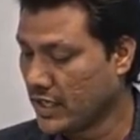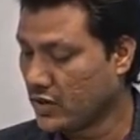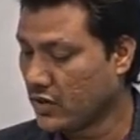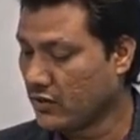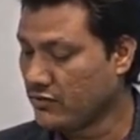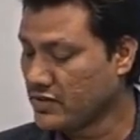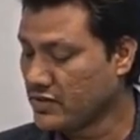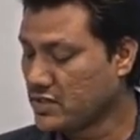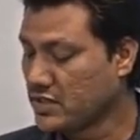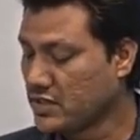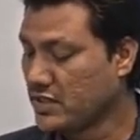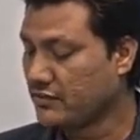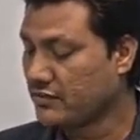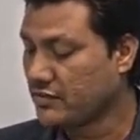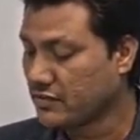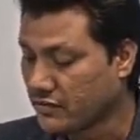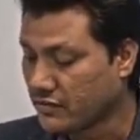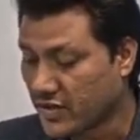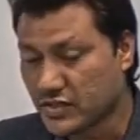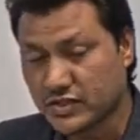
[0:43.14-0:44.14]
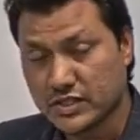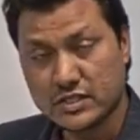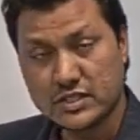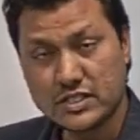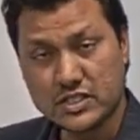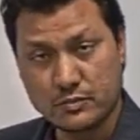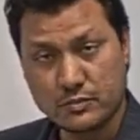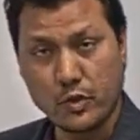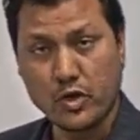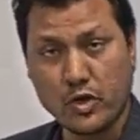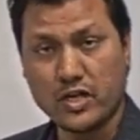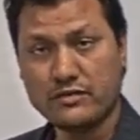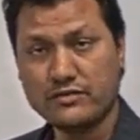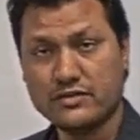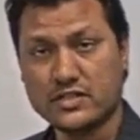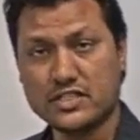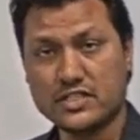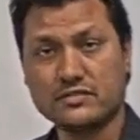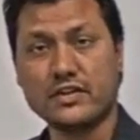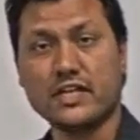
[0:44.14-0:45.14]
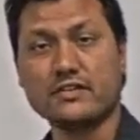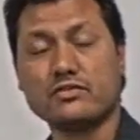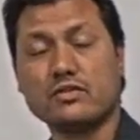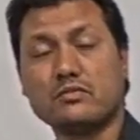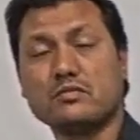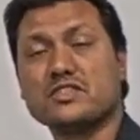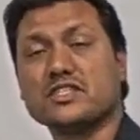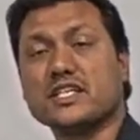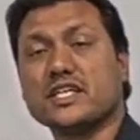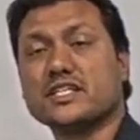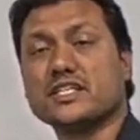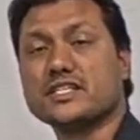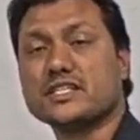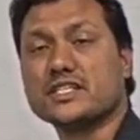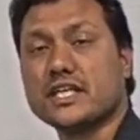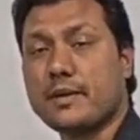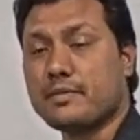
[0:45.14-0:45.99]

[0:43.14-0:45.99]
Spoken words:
And obviously, if a function small f is defined from a set